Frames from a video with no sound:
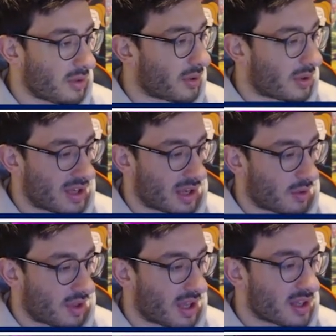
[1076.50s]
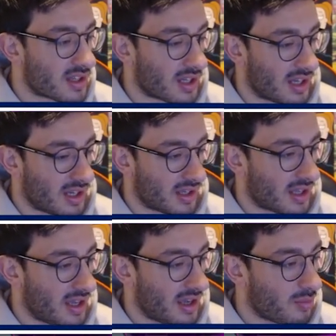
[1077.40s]
to attack with that.
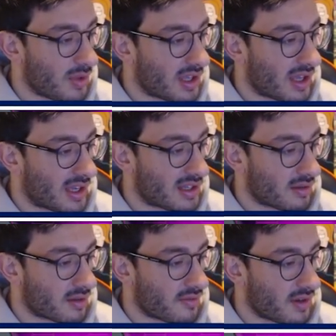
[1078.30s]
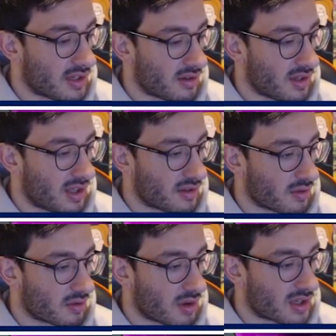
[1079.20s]
Can we get? They've got fighting on there,
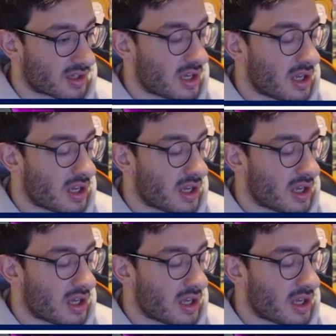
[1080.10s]
so grass.